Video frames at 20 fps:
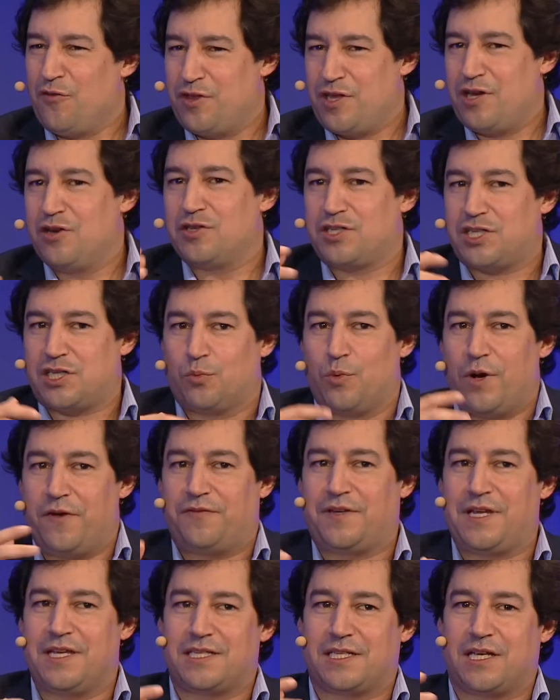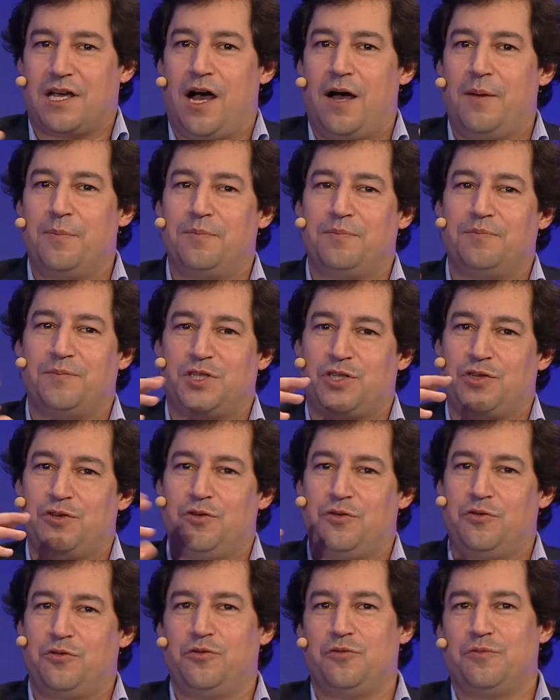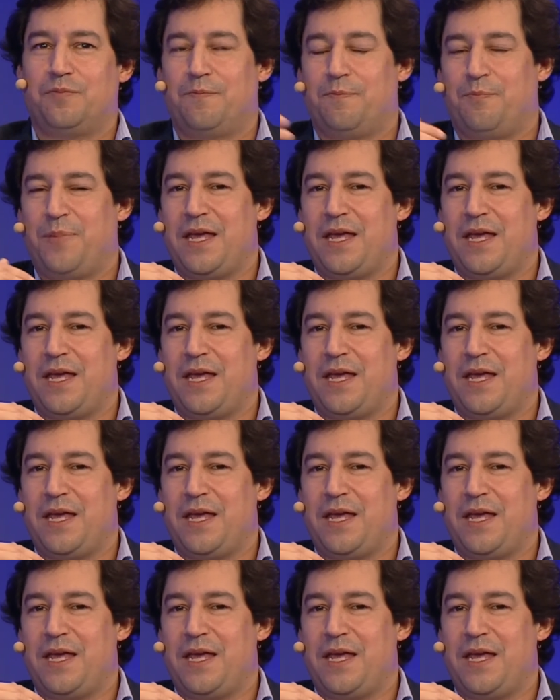over the years, Swift has come to